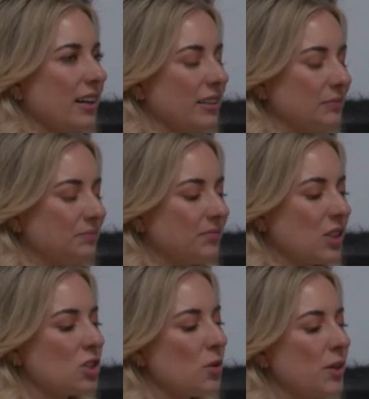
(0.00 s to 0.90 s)
um,
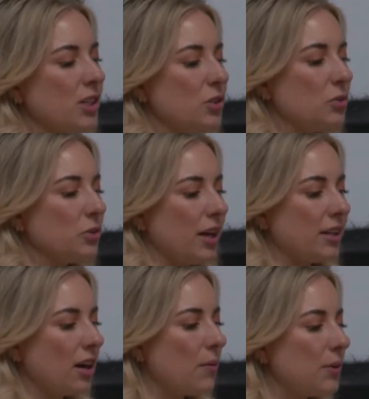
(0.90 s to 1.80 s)
there's so many new,
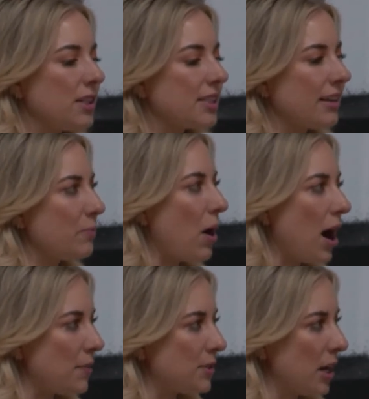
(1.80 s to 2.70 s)
like, companies that have
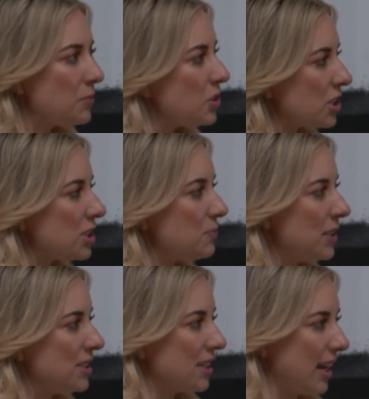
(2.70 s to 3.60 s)
popped up just
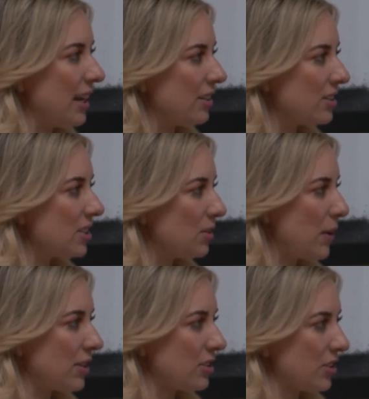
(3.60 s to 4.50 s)
be, to cater to the
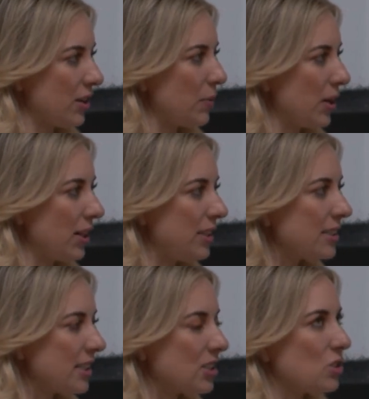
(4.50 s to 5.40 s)
bachelorette
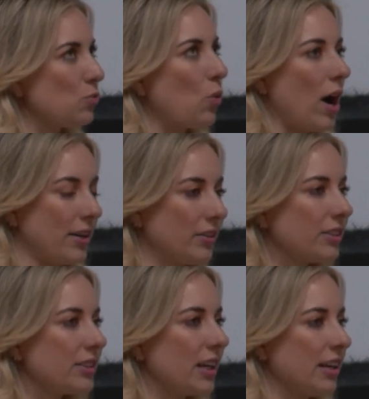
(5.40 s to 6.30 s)
parties. Mm-hmm. It's
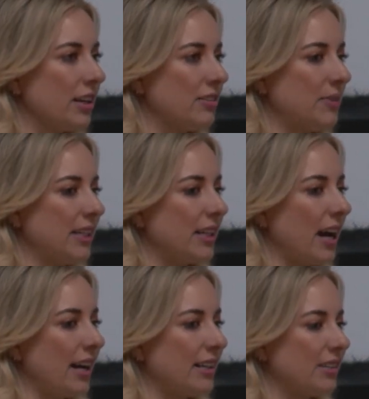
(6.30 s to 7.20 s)
wild. And I mean,
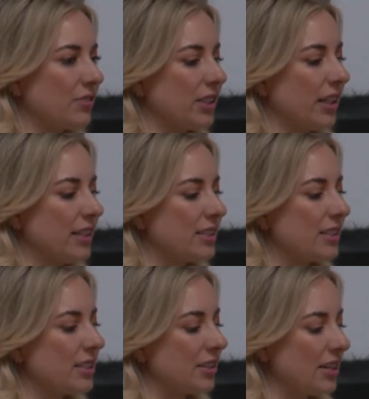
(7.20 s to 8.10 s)
I didn't realize
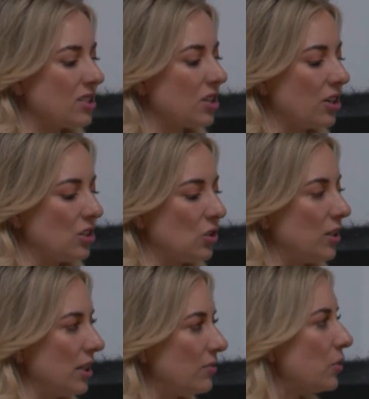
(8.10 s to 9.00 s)
until I started
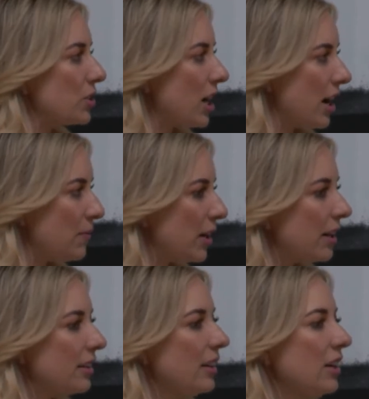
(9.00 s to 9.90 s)
doing it full time
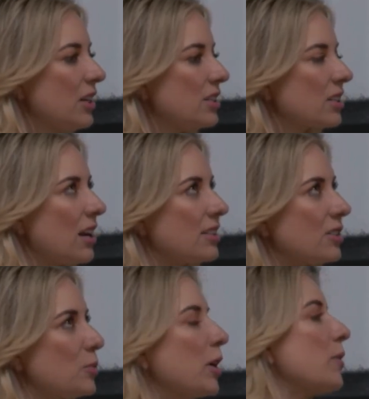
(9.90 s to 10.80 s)
that
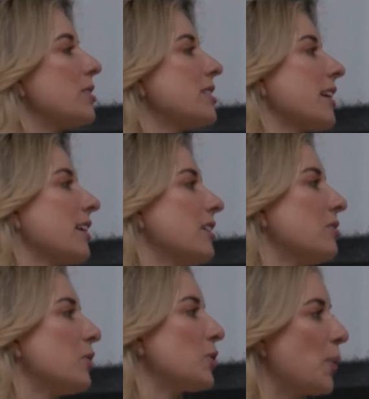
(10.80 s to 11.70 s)
Scottsdale has become the
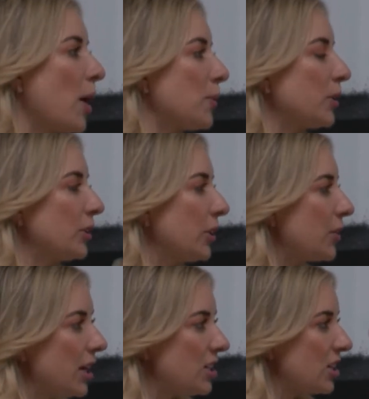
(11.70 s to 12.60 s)
second most popular
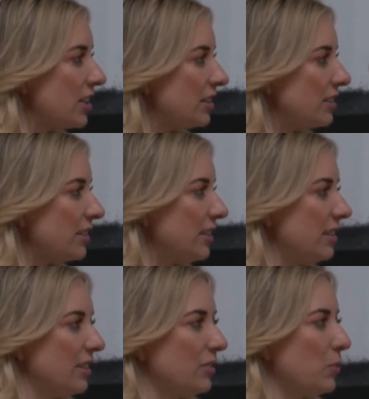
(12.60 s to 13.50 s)
location
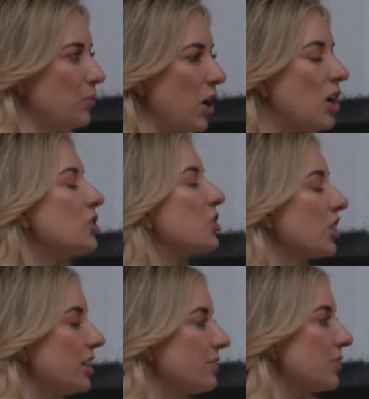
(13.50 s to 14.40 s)
in the
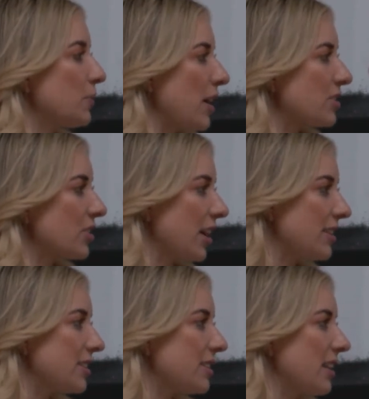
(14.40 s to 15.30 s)
country for
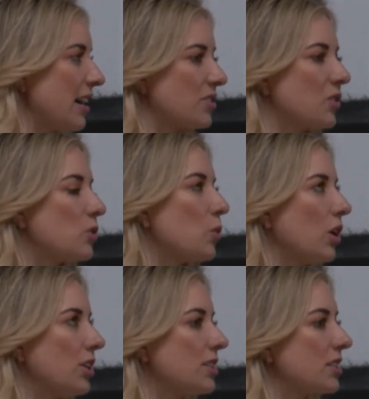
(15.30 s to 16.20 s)
bachelorettes. Nashville's
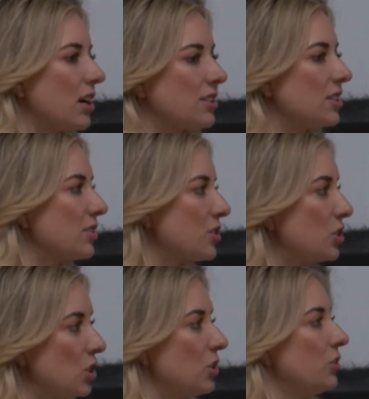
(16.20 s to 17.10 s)
one, Scottsdale's
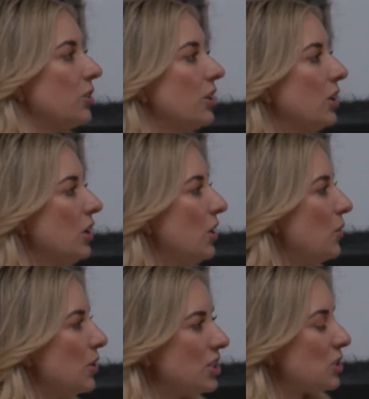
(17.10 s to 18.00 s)
two
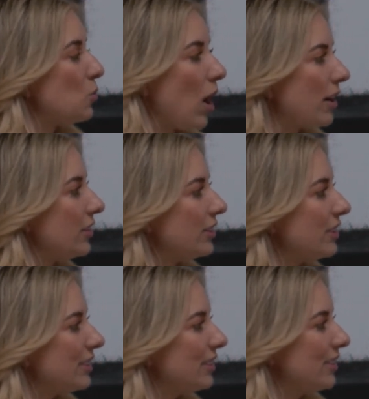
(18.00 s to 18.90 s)
which is wild.
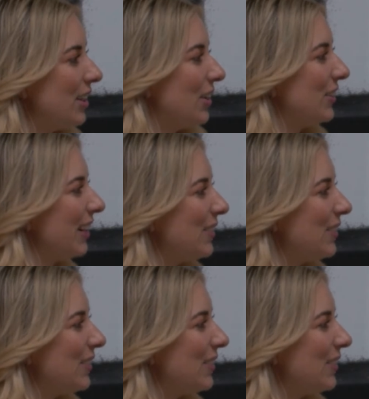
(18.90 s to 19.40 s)
You know? Yeah.